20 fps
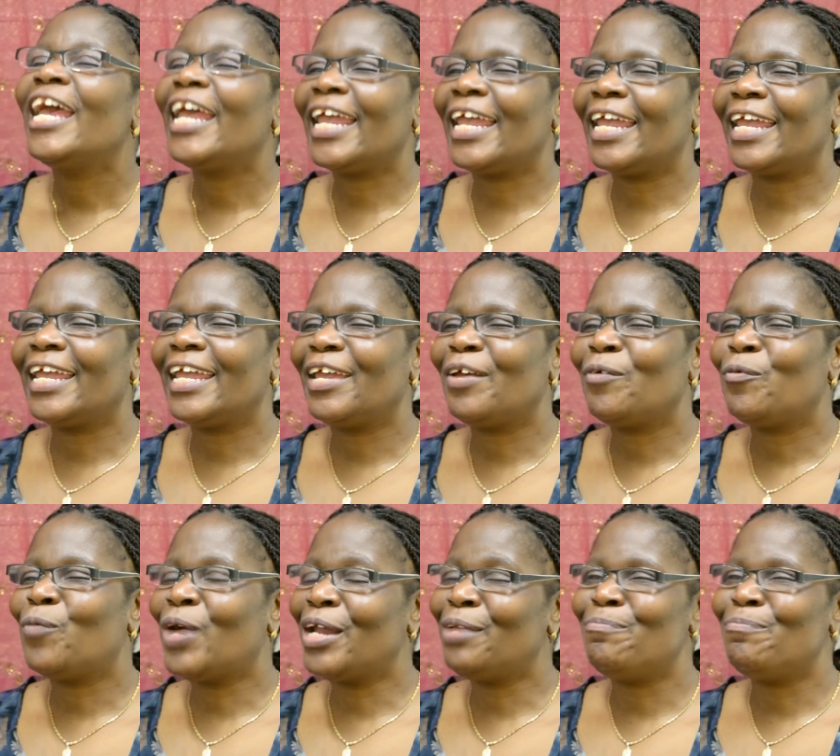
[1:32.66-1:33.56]

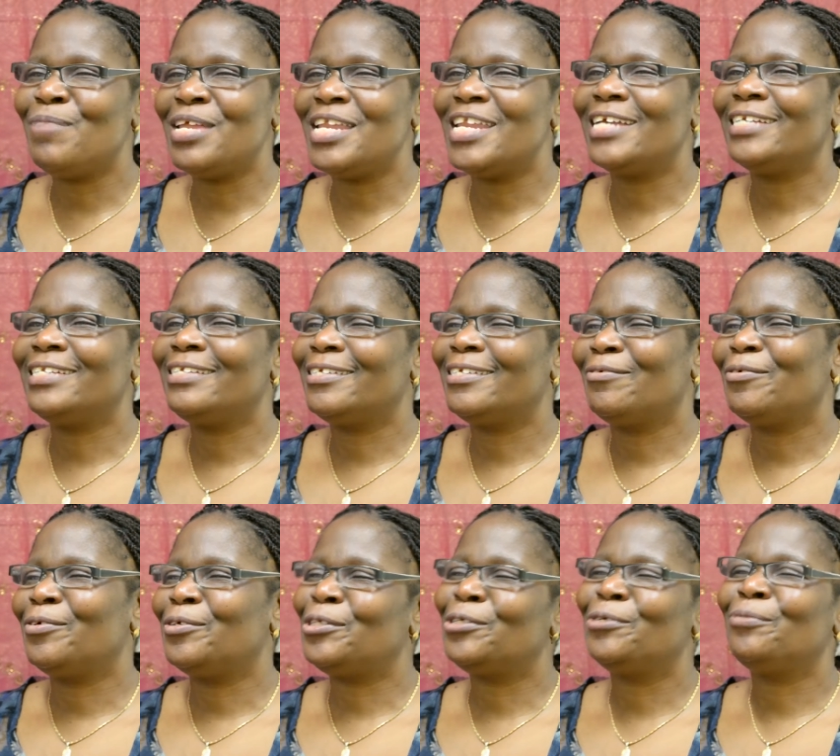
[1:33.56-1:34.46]
a one minute
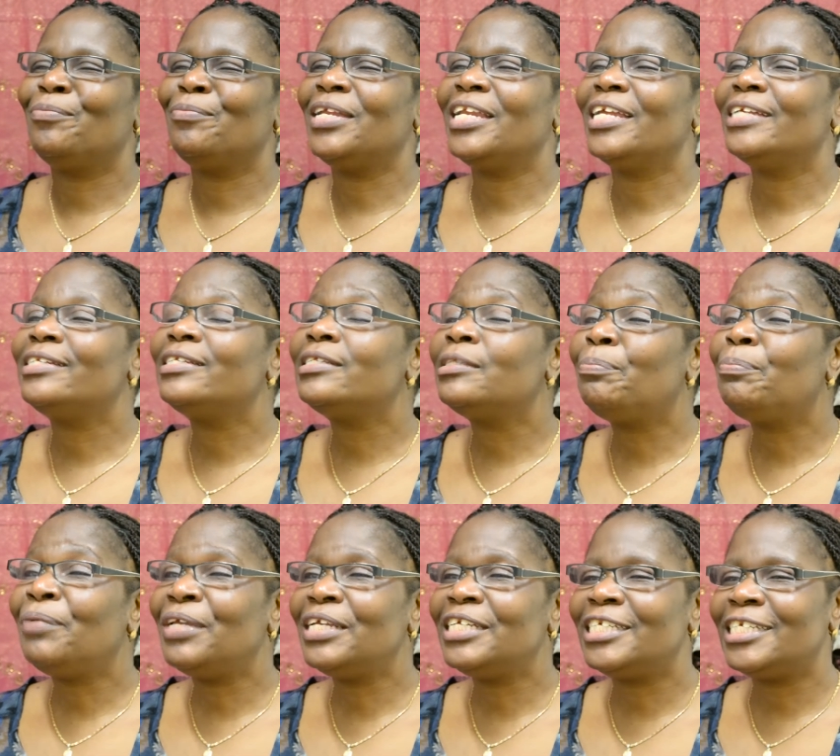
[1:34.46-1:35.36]
or two minute
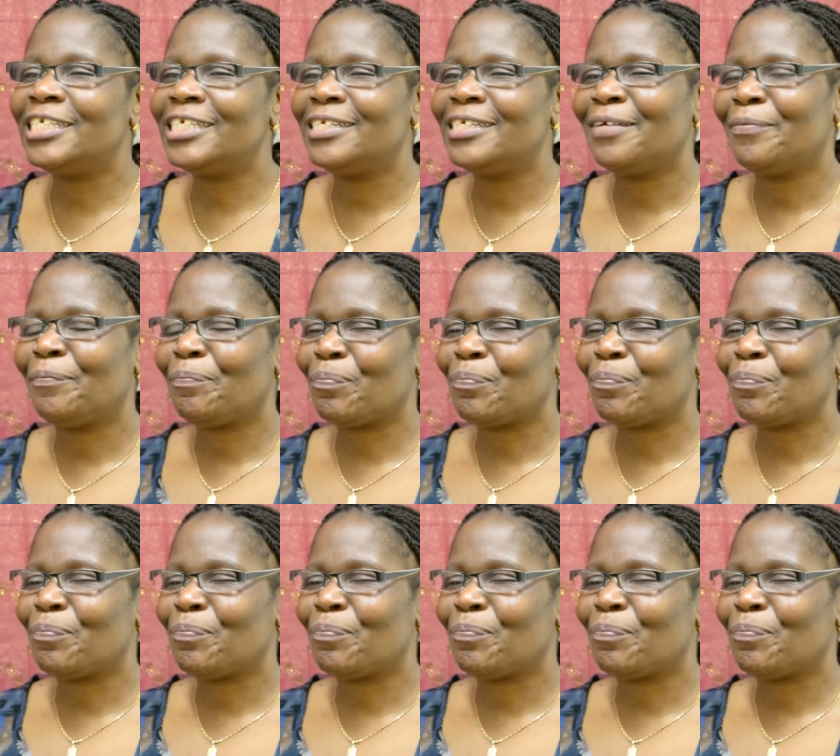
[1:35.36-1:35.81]
speech